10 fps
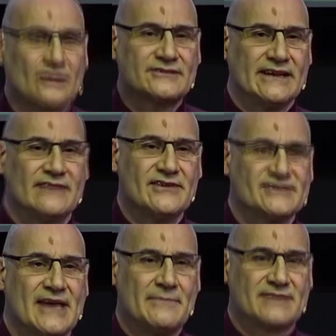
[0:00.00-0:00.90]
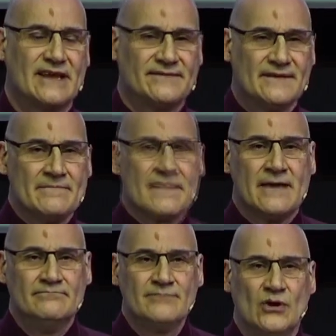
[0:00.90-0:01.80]
in a receptive
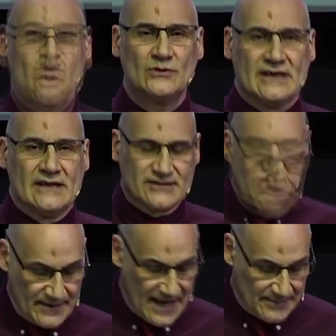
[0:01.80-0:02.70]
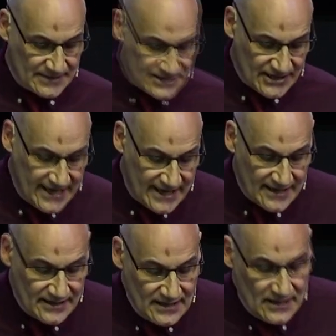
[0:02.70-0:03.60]
mood to be able to hear
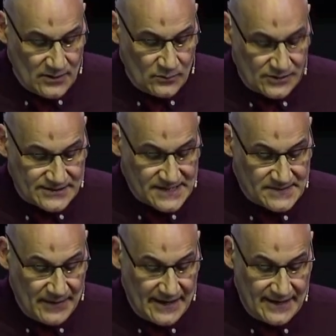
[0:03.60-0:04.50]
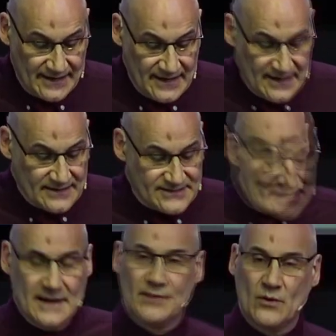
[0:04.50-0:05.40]
what is being
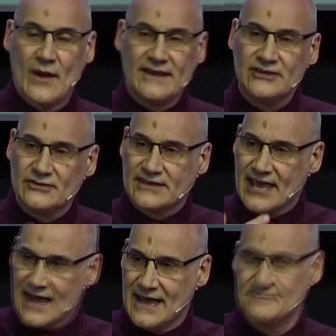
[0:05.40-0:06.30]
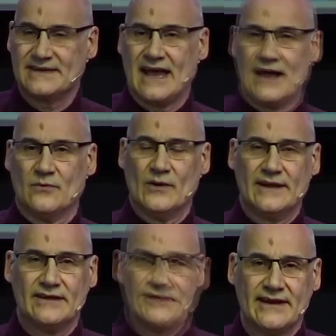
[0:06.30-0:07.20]
said. But when you calm down, when
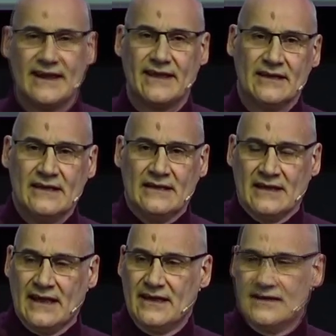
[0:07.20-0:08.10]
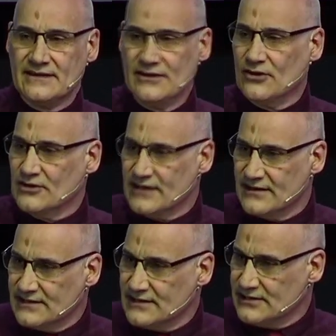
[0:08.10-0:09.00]
you're in a, uh, you know, you,
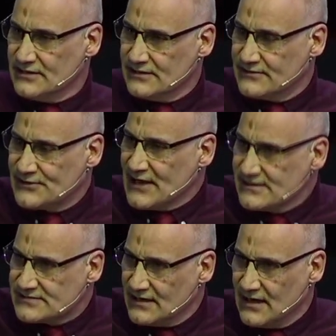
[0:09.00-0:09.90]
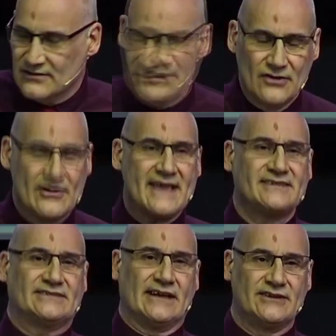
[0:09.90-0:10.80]
you, you, things are
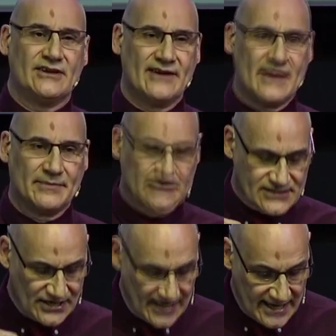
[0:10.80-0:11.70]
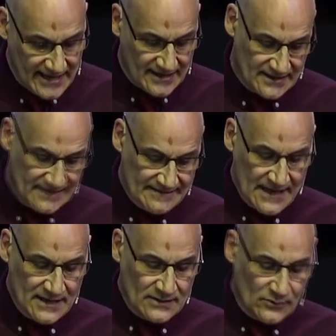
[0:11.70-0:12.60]
arrested, you're able to hear
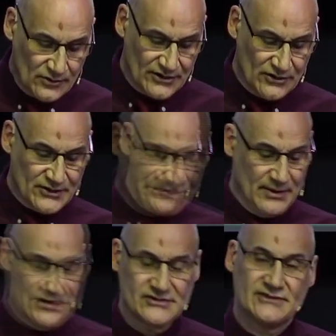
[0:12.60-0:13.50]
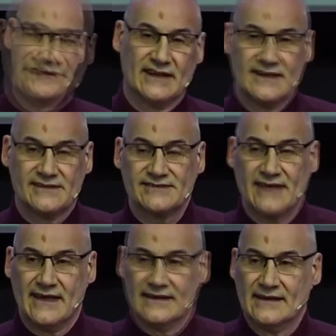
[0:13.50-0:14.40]
what the other person is
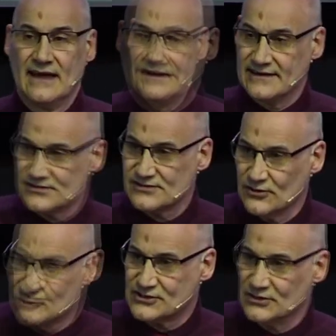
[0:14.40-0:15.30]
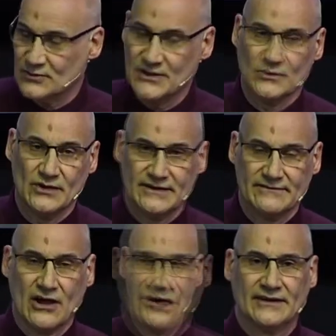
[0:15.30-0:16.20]
saying. And it's so true with the Word of
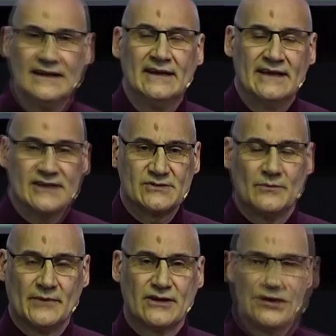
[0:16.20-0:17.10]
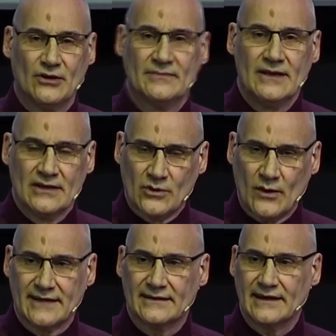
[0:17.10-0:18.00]
God. It's when we come
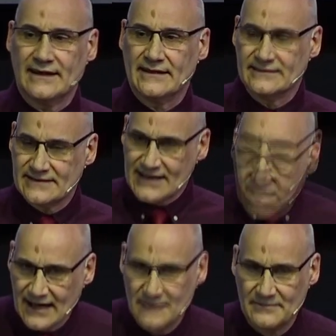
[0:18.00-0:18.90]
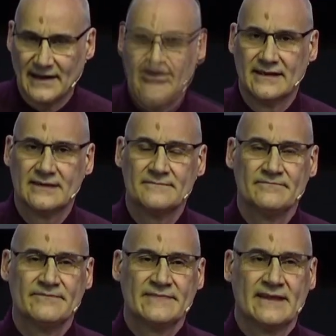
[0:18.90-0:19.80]
quietly and calmly
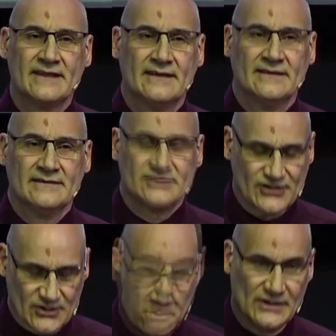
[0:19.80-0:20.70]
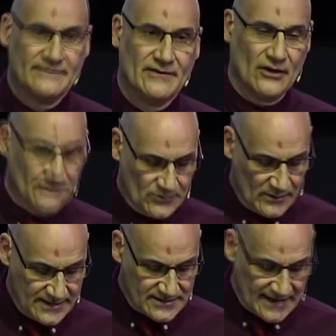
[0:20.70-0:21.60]
to the Word of God that we
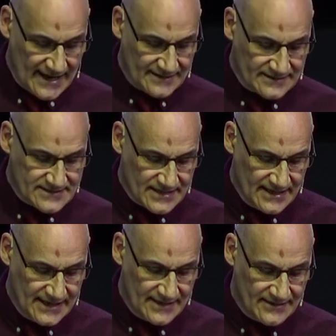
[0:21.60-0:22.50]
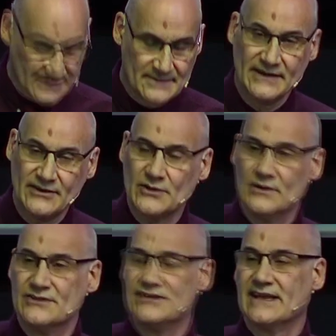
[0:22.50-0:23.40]
start to hear Him. In other
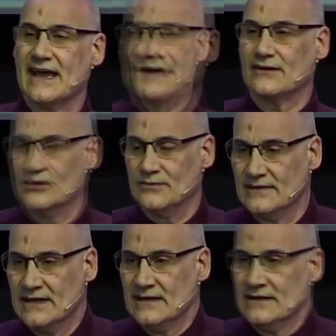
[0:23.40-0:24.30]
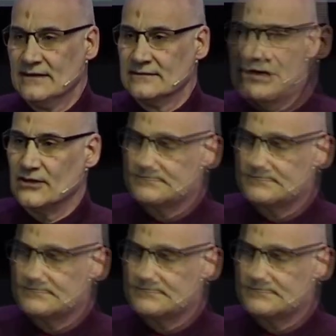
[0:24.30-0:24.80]
words, you can't come, God,